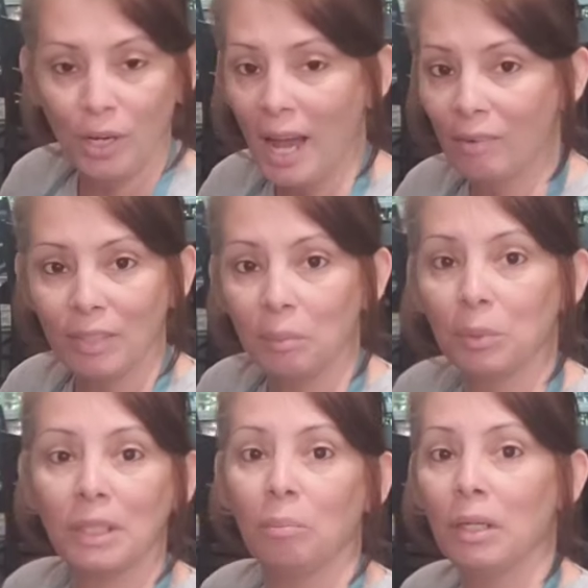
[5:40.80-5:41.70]
can have a
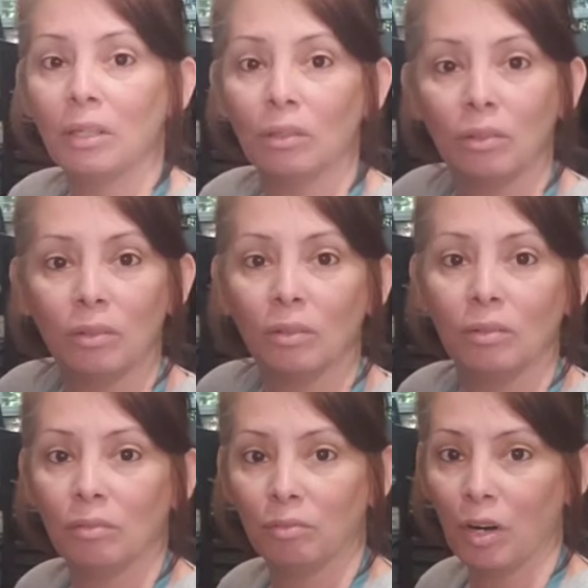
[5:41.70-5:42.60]
complete meal,
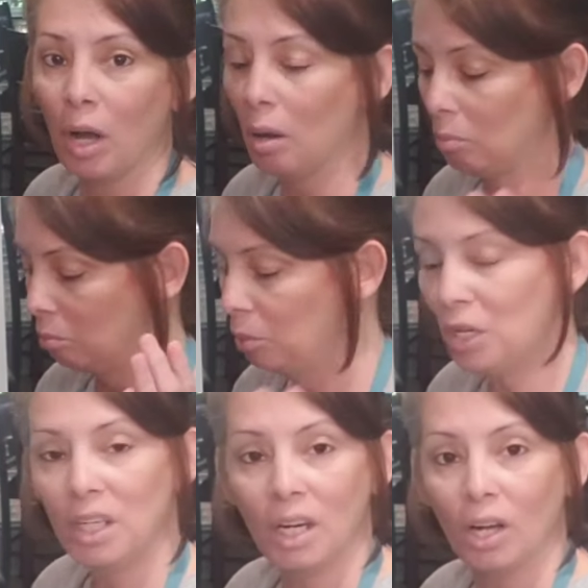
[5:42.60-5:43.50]
from
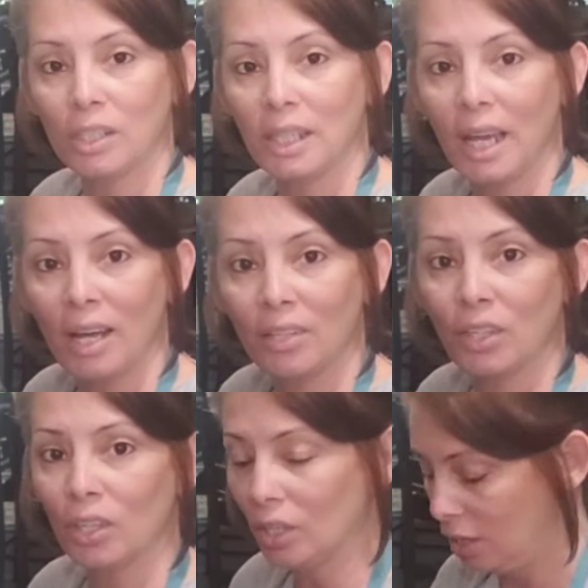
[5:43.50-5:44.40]
putting it all
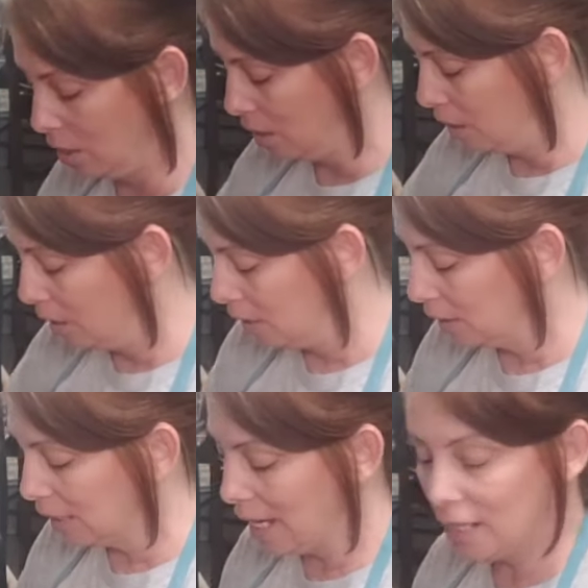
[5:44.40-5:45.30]
together,
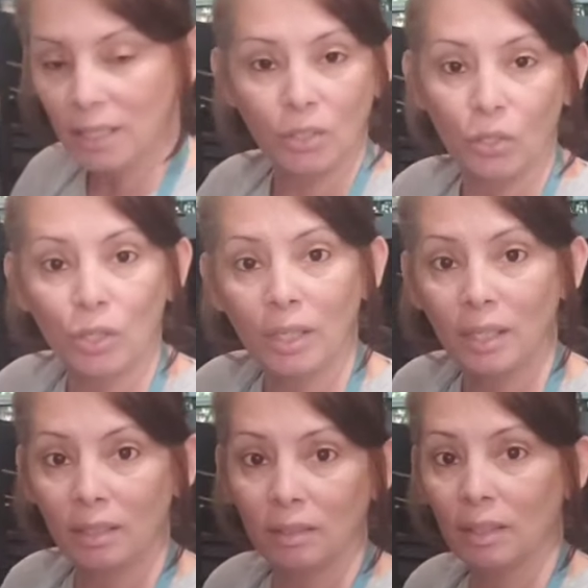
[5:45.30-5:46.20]
letting it cook
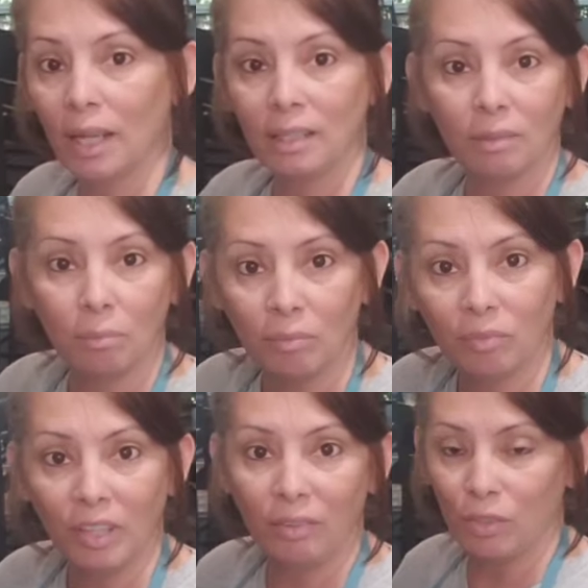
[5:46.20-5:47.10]
and letting the
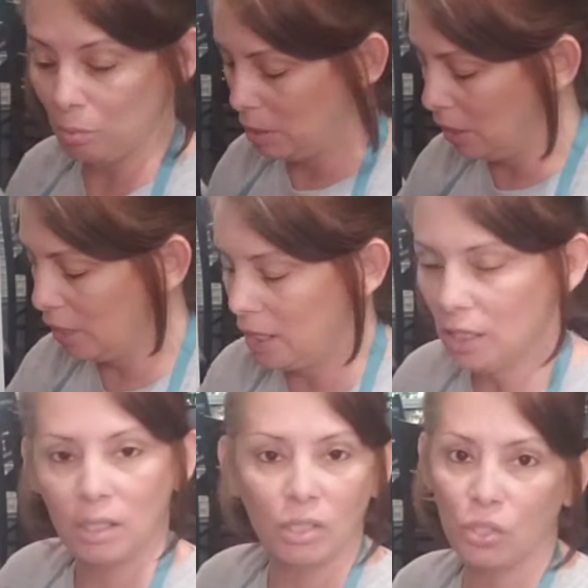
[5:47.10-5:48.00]
flavors
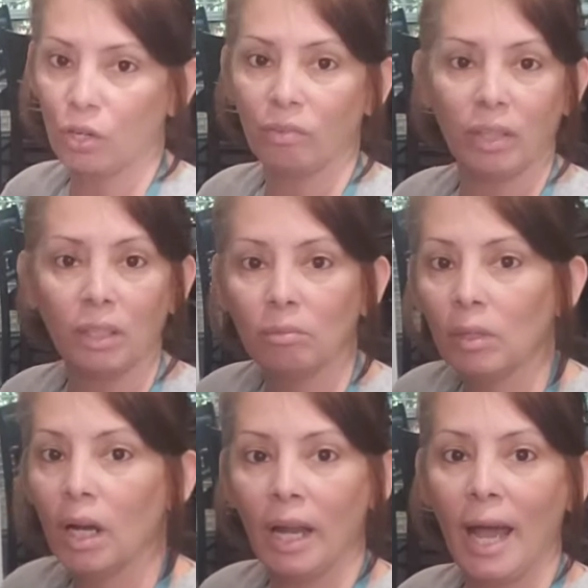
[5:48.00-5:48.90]
marry, to serving it
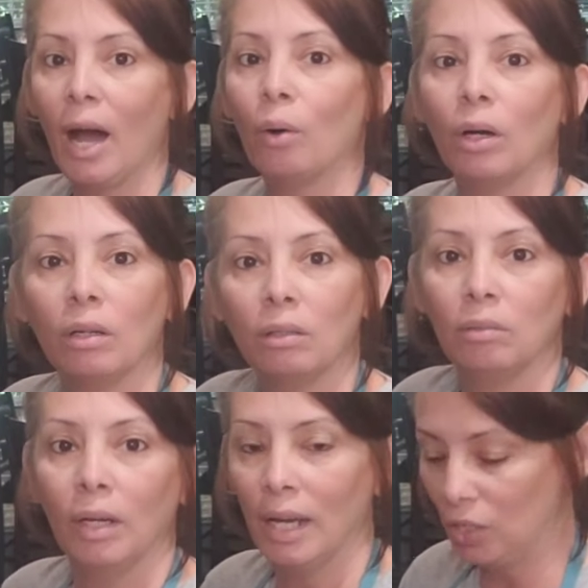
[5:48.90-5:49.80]
an hour,
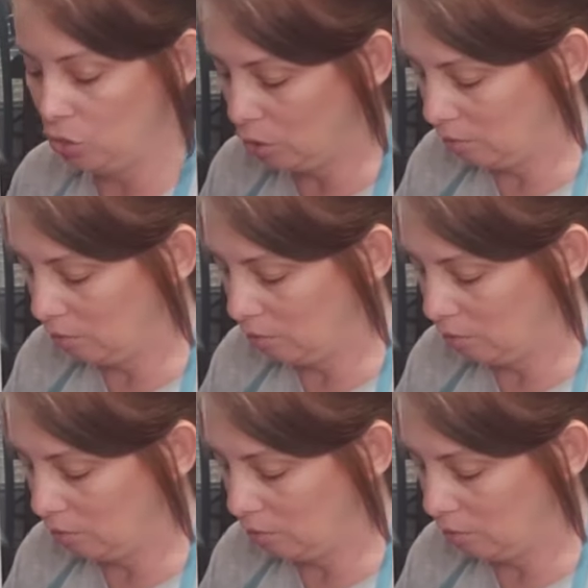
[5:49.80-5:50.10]
and you